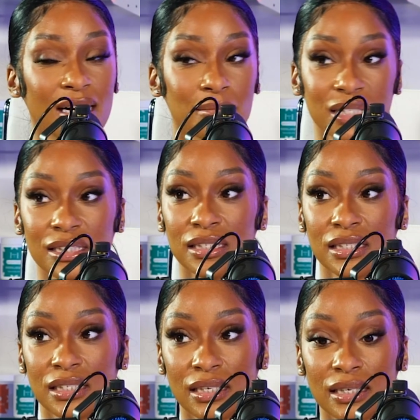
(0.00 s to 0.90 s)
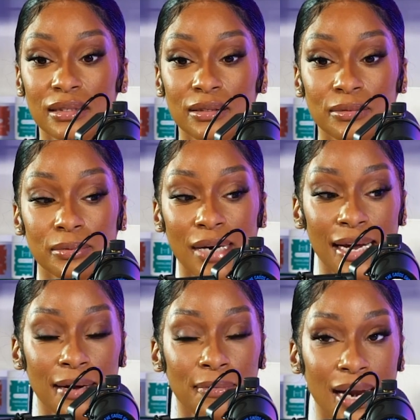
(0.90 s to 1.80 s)
come to
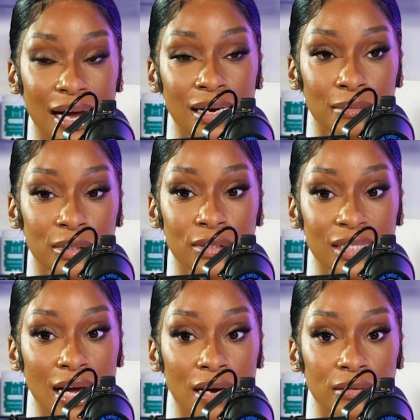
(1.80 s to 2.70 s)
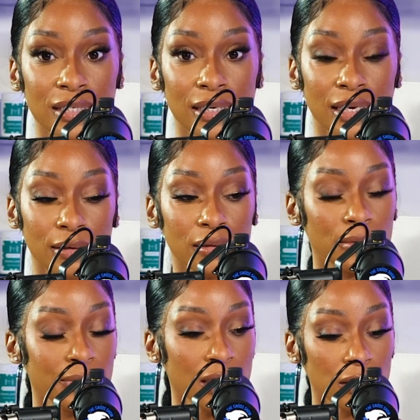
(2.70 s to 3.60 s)
Ray. When I come to his house,
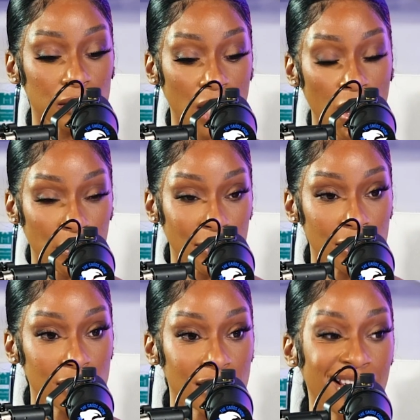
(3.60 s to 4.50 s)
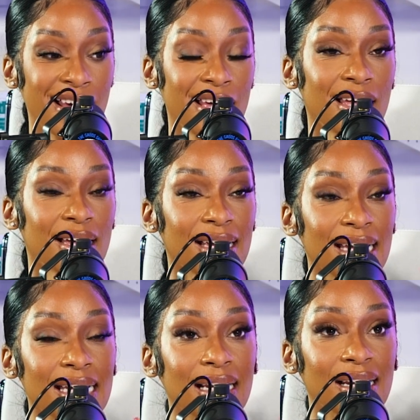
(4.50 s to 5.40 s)
we going to talk music.
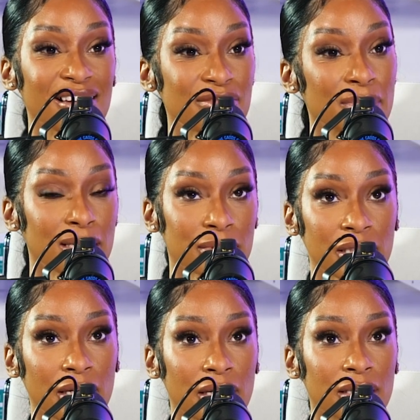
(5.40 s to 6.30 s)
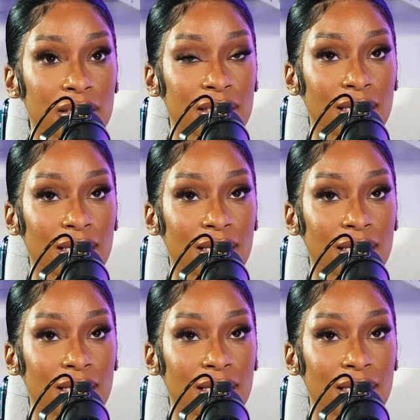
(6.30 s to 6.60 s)
He left me upstairs.